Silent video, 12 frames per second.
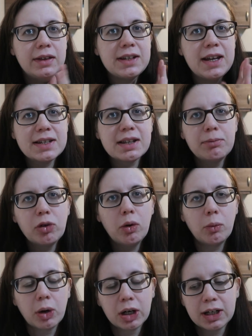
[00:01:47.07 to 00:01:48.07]
the days I'm
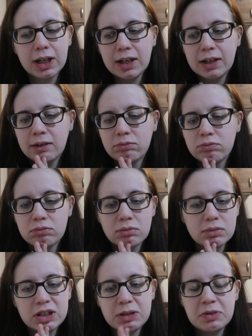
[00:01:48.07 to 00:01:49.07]
not working
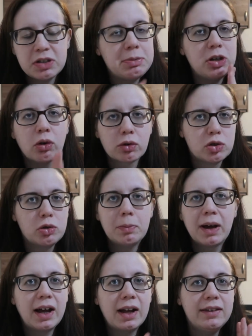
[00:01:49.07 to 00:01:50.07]
seems to be not too
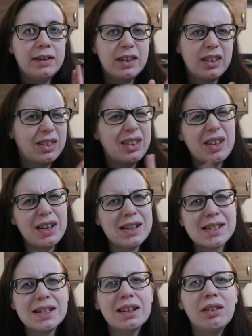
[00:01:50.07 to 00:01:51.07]
bad.
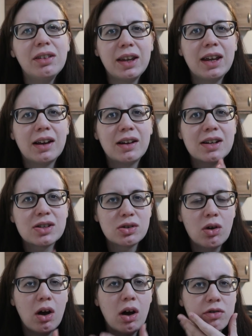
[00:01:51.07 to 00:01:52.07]
It's still there,
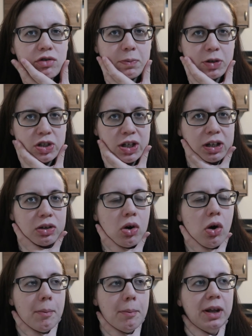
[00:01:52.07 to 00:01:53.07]
it's not 100%
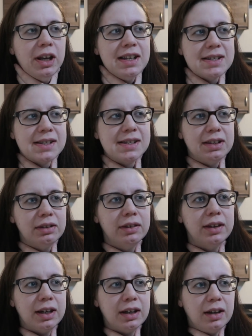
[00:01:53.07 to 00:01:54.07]
gone, but it's
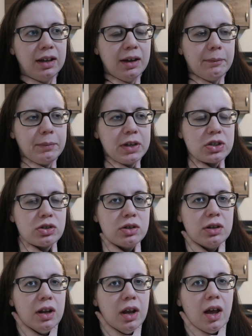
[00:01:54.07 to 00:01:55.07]
still there. It's
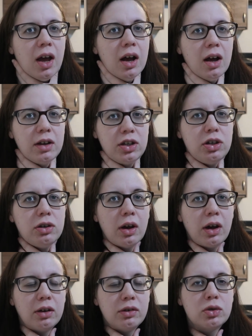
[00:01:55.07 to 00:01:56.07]

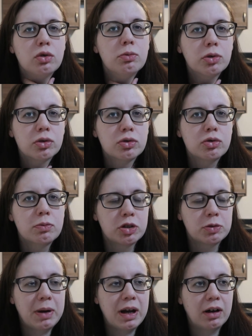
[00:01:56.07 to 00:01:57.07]
so
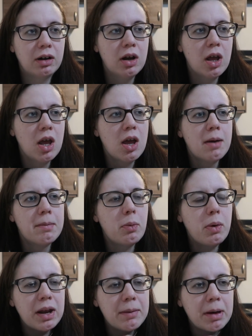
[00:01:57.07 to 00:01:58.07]
much better.
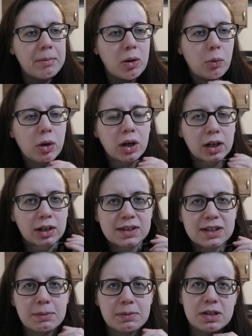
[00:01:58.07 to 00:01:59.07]
When I'm at my work
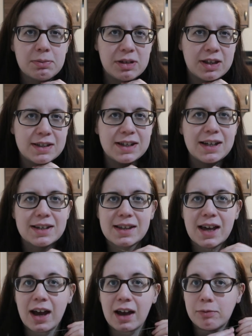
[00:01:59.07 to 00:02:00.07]
seems to be the
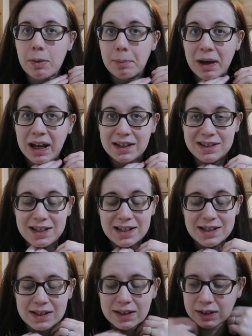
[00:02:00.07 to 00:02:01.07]
days that I have my bad
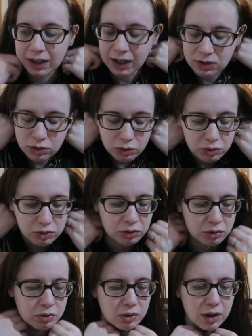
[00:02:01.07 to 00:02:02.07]
days. I
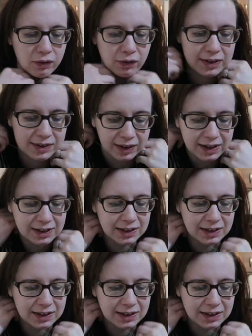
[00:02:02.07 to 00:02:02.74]
don't know if it's